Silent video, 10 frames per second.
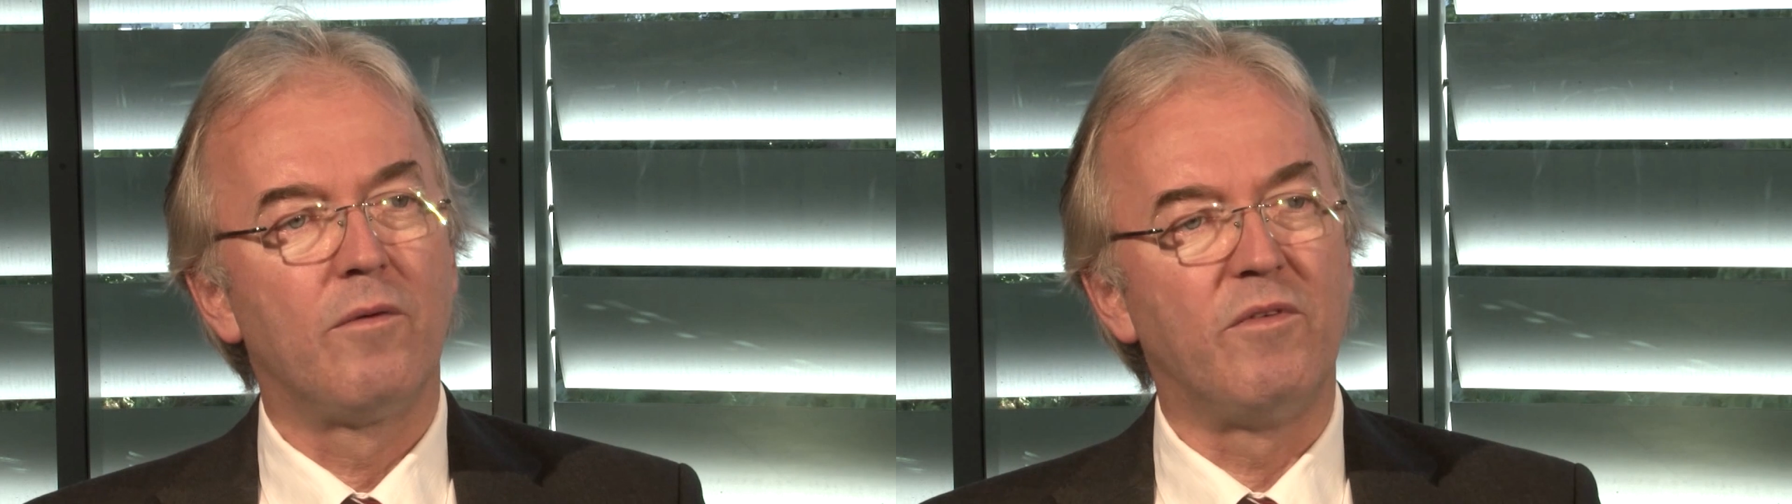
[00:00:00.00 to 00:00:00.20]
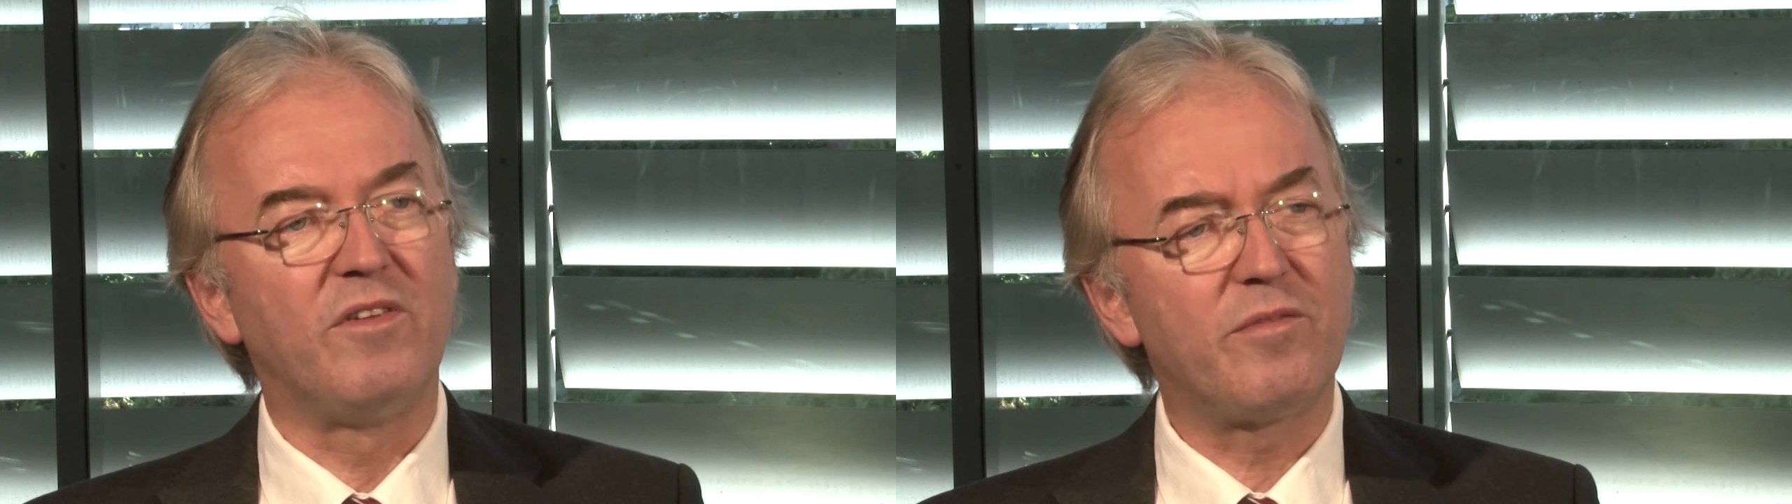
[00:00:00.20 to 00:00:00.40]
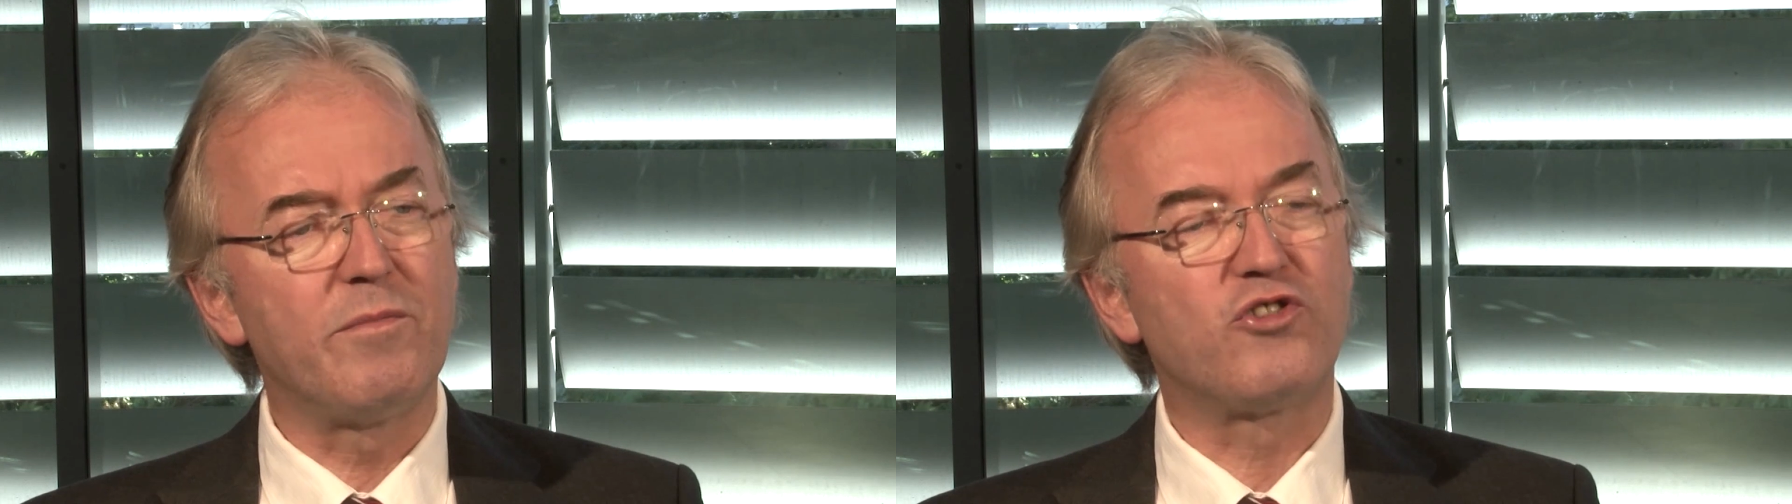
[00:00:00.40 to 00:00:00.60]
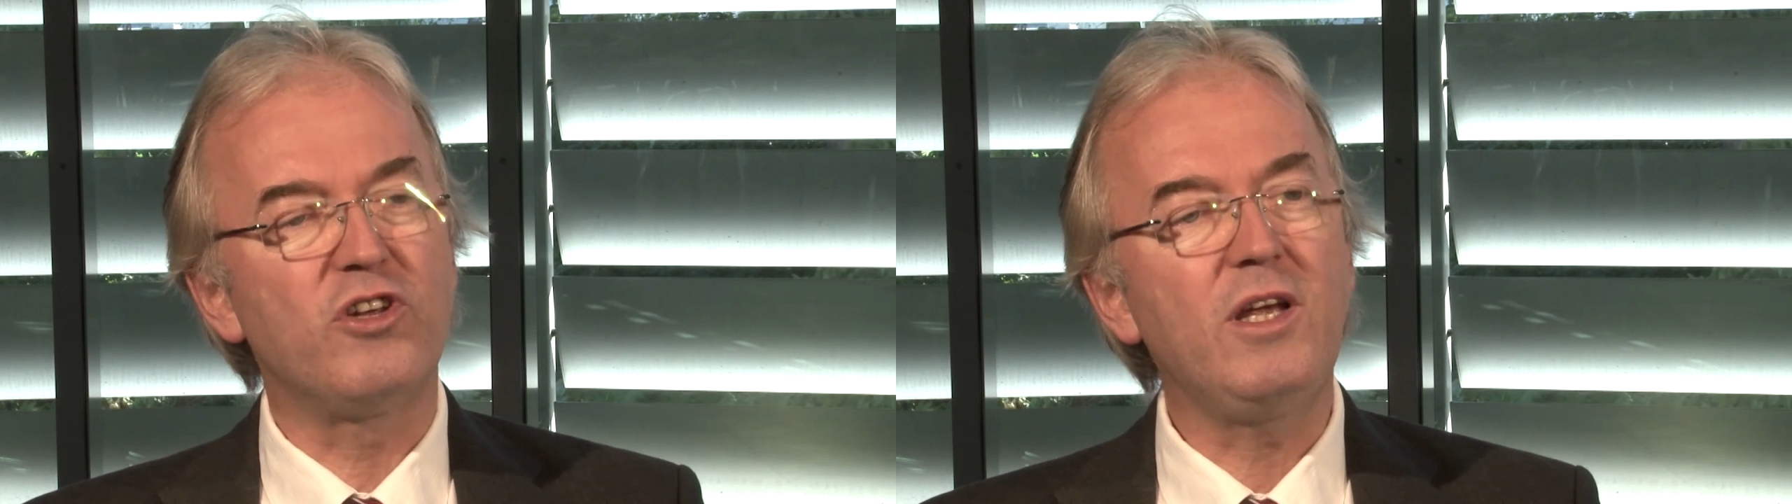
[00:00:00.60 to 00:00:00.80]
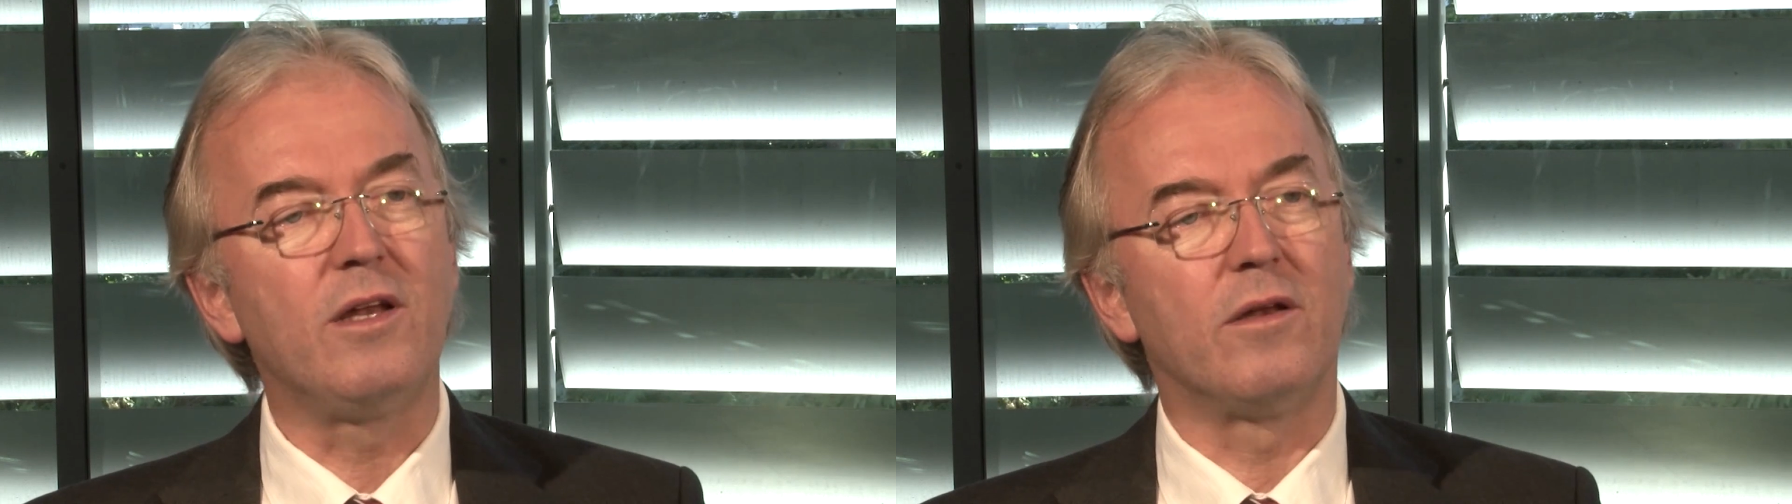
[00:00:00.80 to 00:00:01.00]
With this
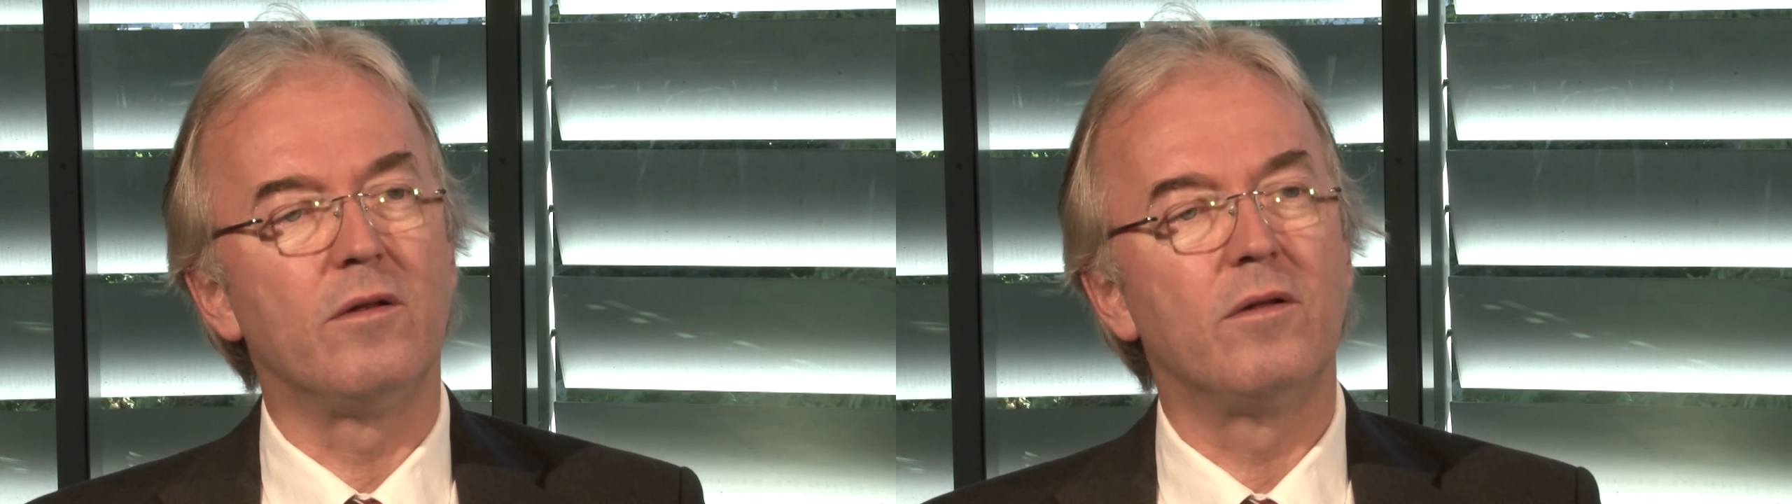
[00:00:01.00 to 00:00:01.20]
machine,